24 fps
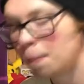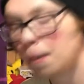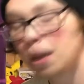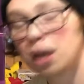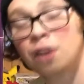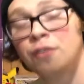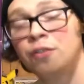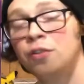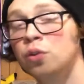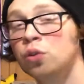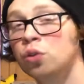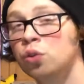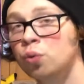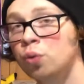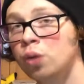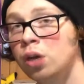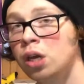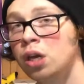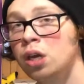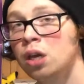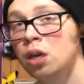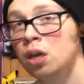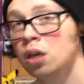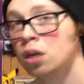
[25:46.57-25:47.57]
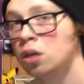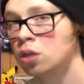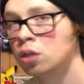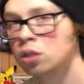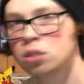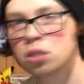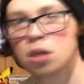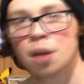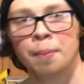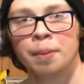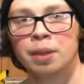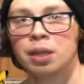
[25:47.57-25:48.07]
Battlefield 3,
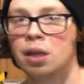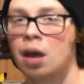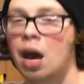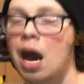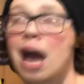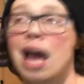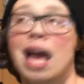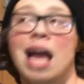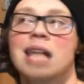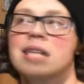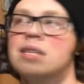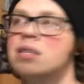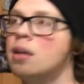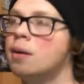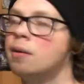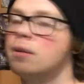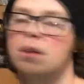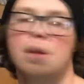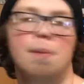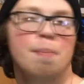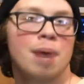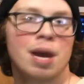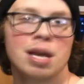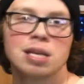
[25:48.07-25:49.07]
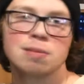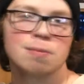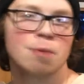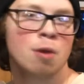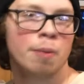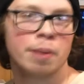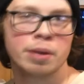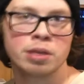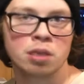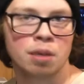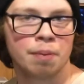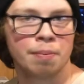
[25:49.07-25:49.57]
I had some of the best
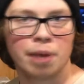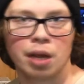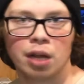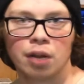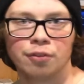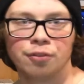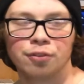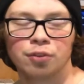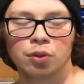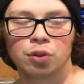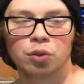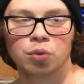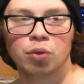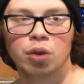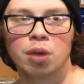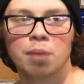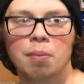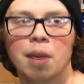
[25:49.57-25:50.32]
moments on Battlefield 3.